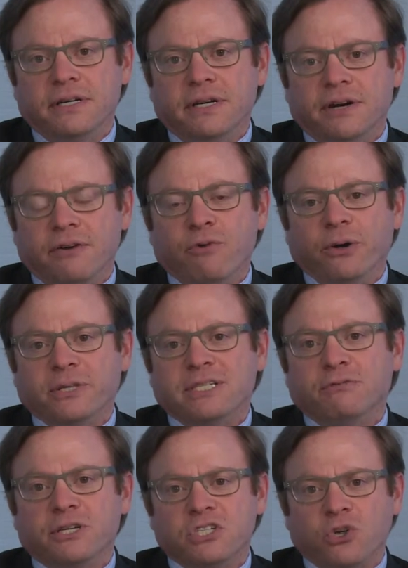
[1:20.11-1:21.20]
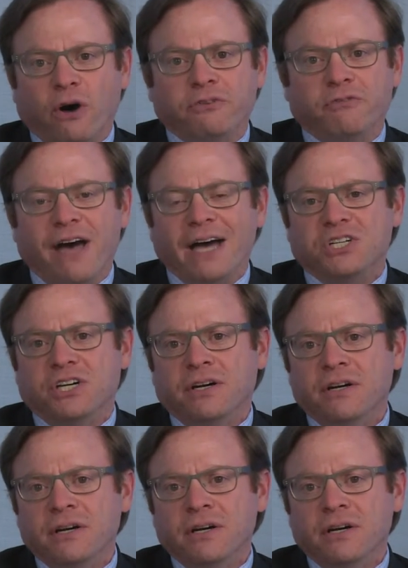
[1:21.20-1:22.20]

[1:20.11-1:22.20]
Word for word: in a relatively soft fashion,